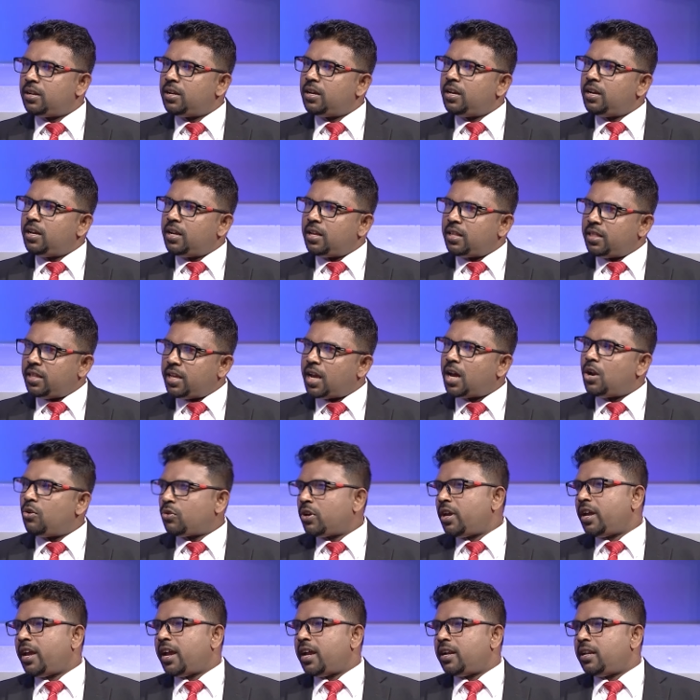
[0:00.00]
Mm -hmm. They are
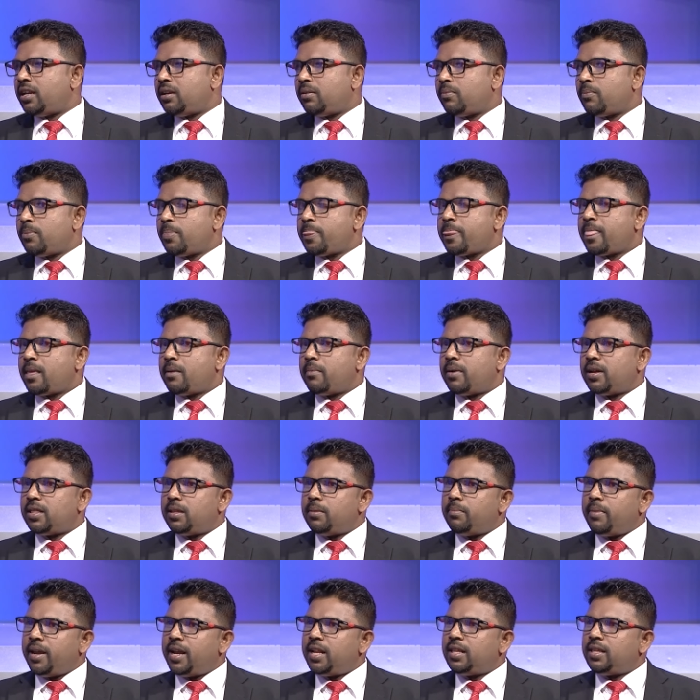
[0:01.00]
looking at it, mm -hmm. but
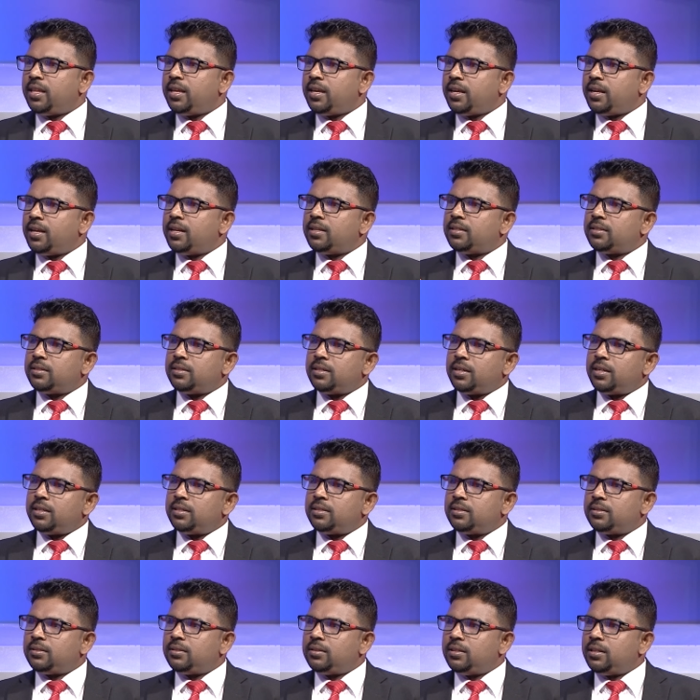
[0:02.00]
the main thing is
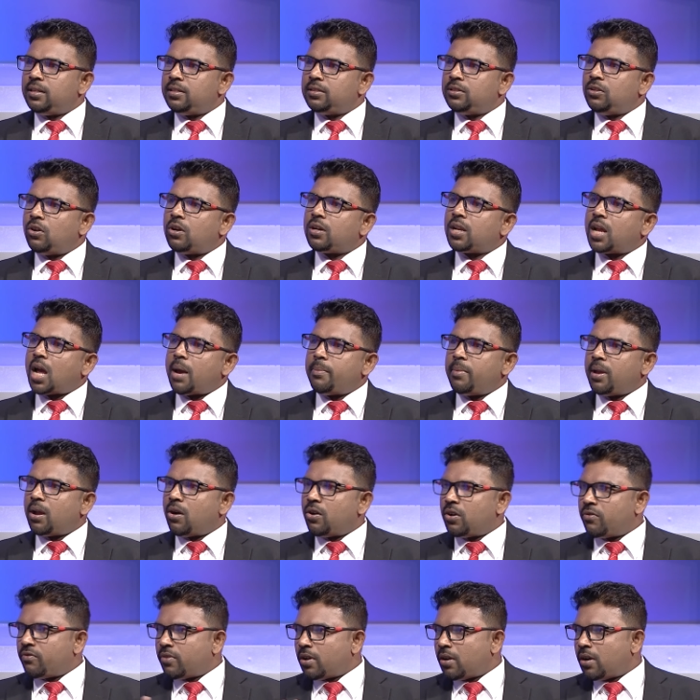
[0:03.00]
it's it's not coming
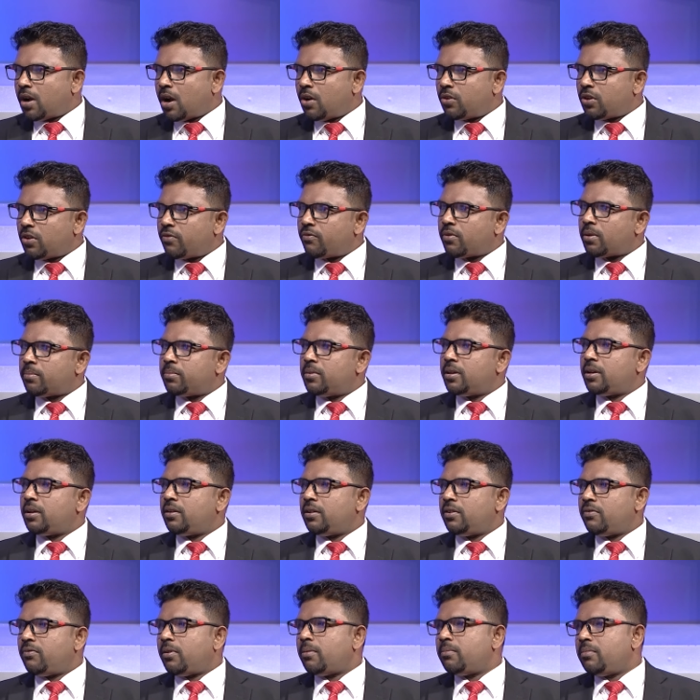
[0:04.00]
out from out of from
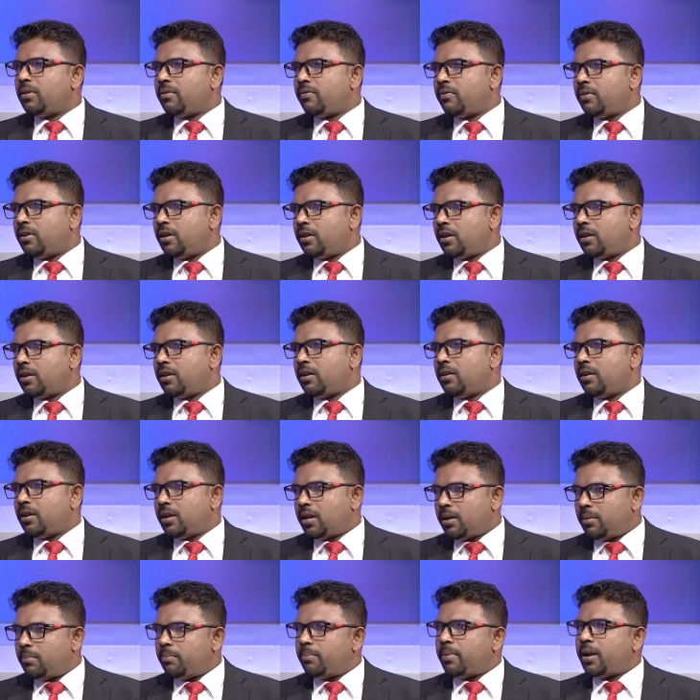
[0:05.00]
the from the uh,
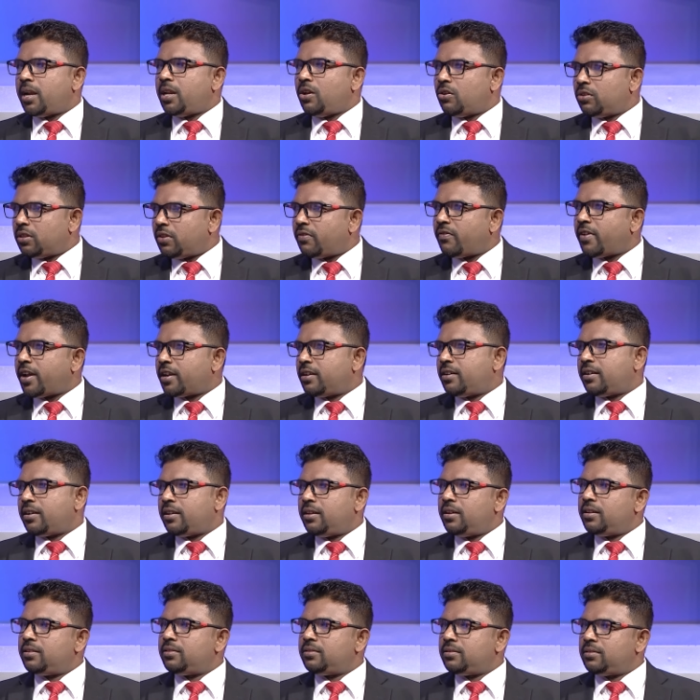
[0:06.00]
company or the
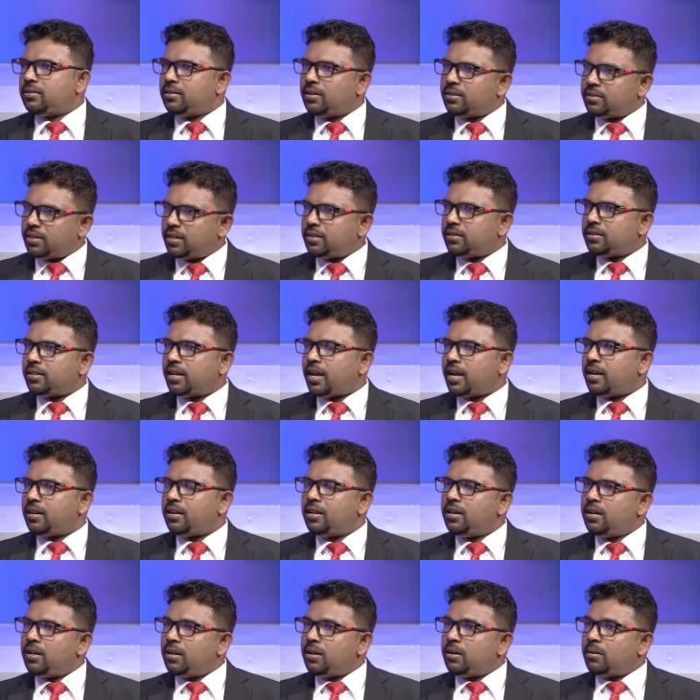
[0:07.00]
factory. It's mm. it's inside.
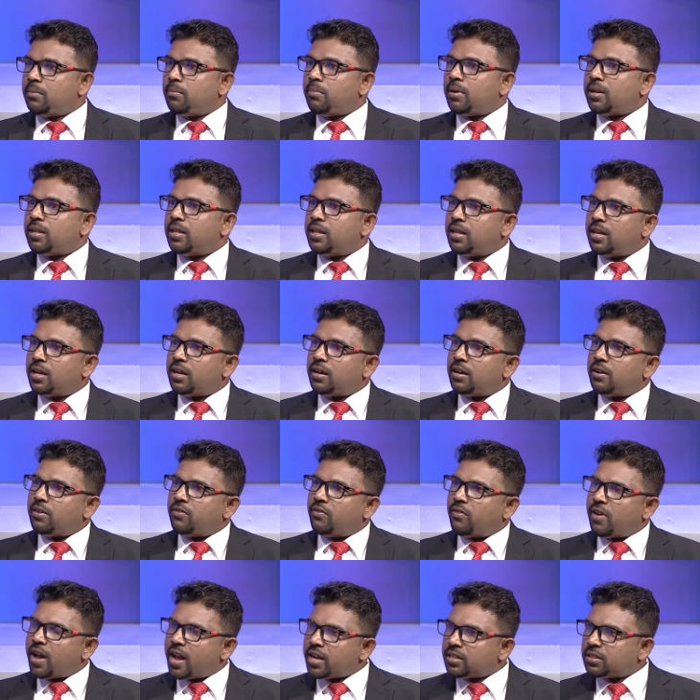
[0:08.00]
But the
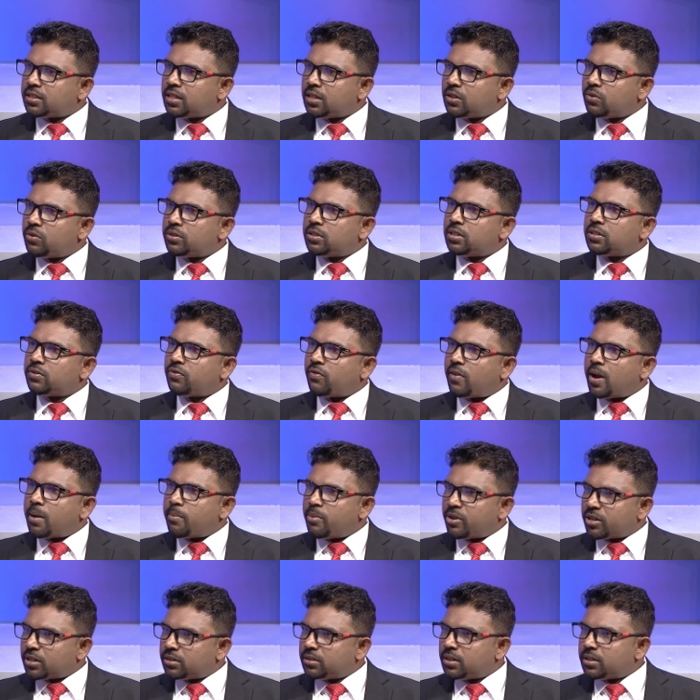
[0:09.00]
fire extinguishers, fire
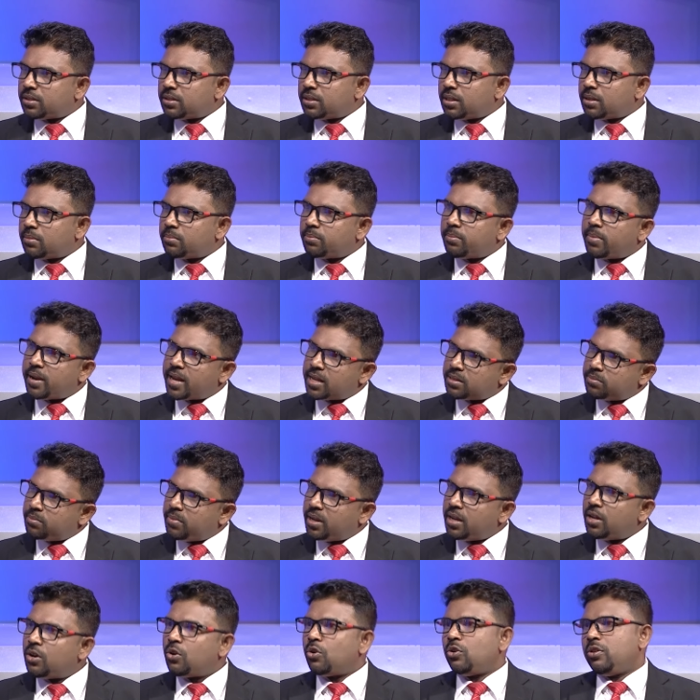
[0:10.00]
protection system plays
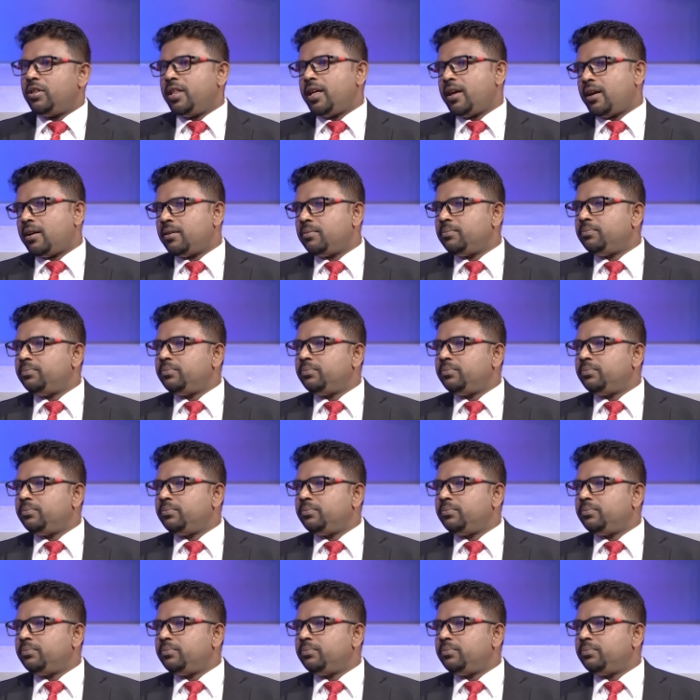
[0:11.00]
big role there.